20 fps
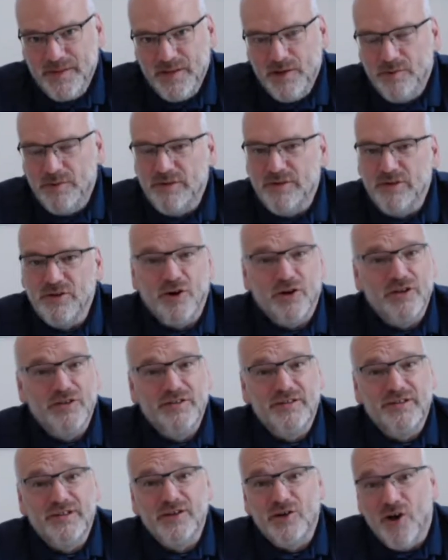was
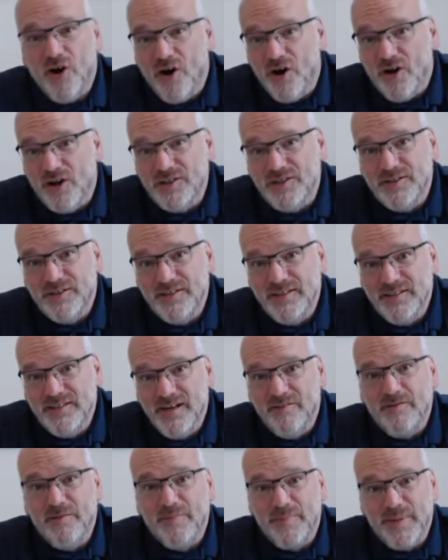not the God
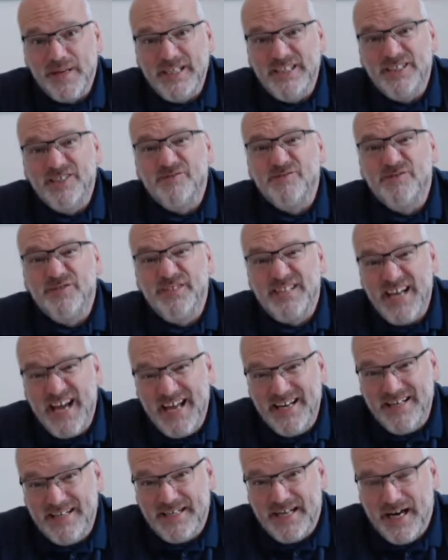of a bunch of
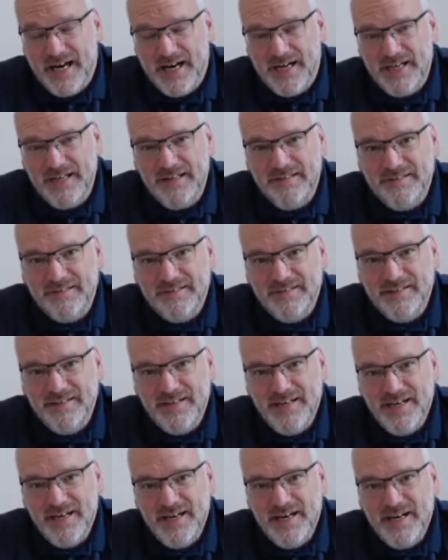dead guys,
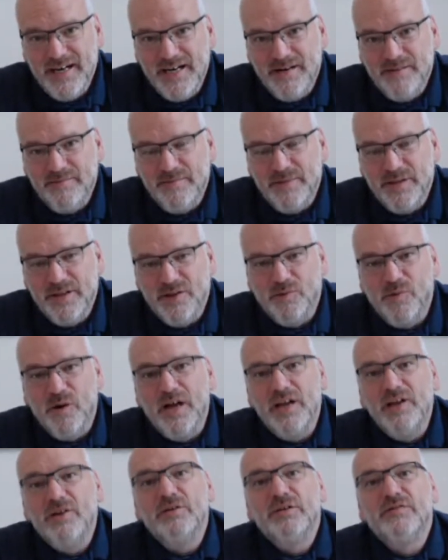but the
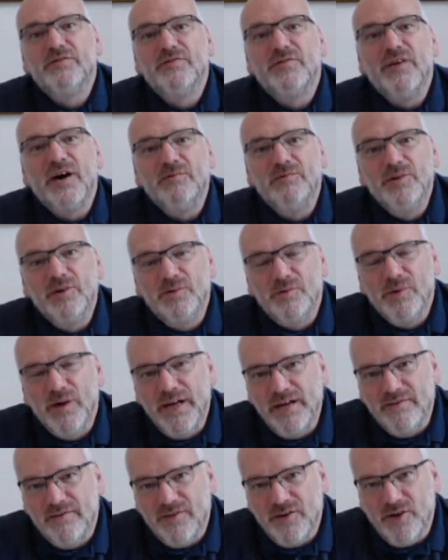one who has found a
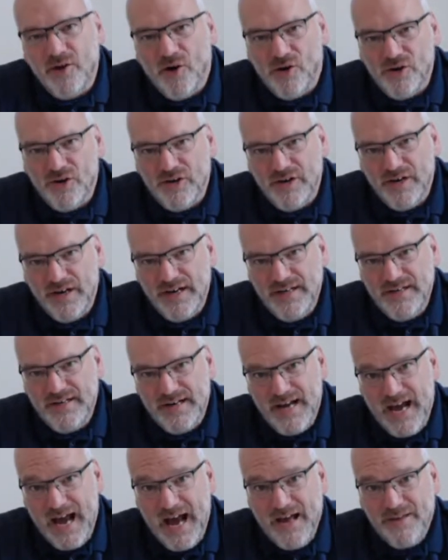way of conquering
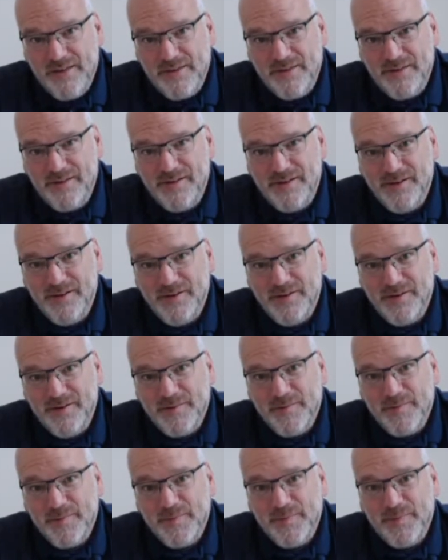death
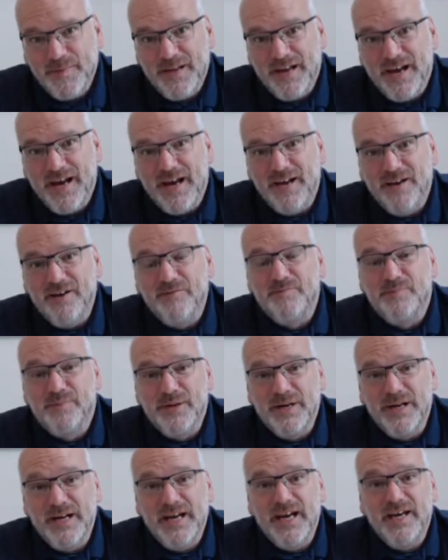and of
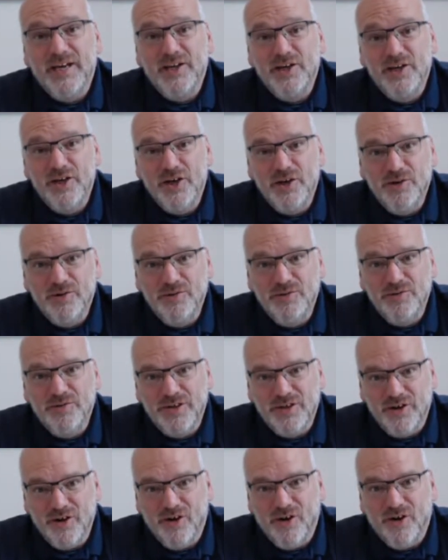bringing you
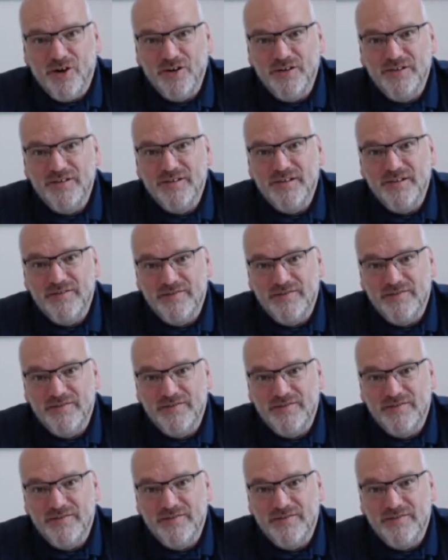to God the